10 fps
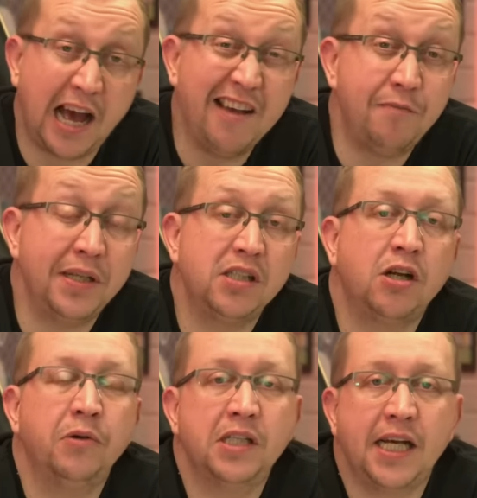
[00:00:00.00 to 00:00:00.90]
I've been
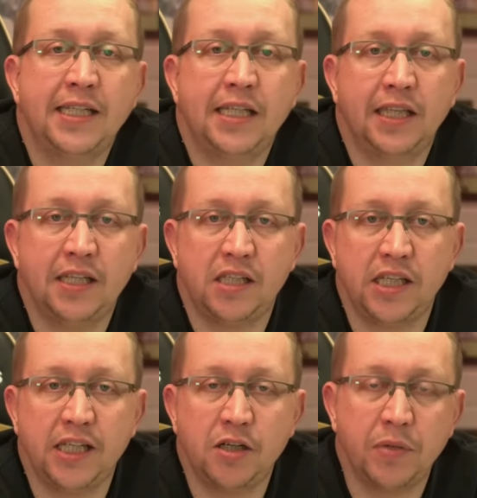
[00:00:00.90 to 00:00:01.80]
so excited this
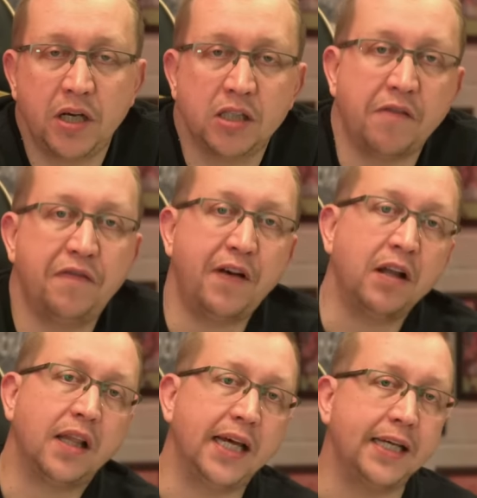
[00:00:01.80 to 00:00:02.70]
season because I
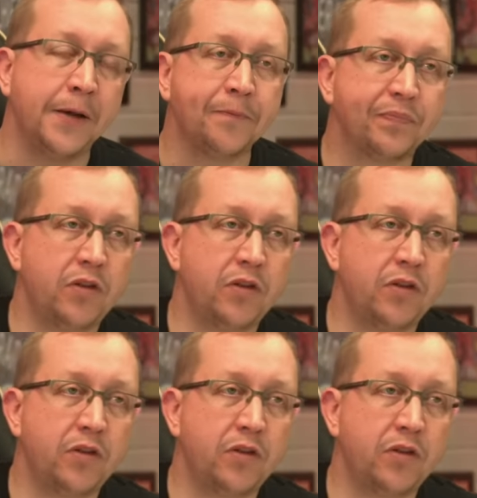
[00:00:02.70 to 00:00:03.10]
felt like